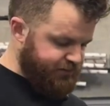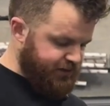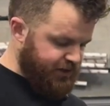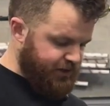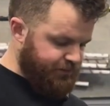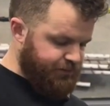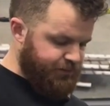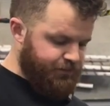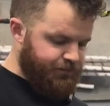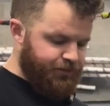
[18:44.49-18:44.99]

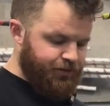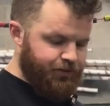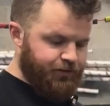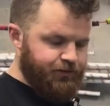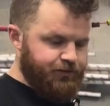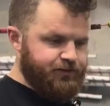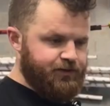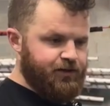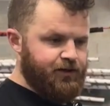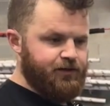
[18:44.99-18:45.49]
tape on
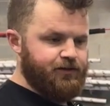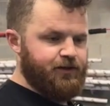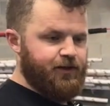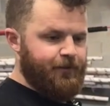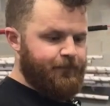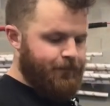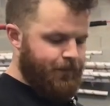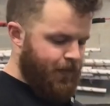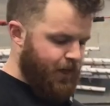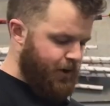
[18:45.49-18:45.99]
poles and I was
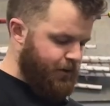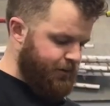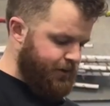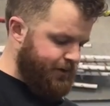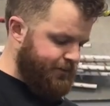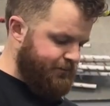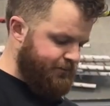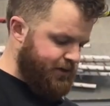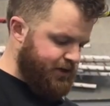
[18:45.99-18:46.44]
like, you know what?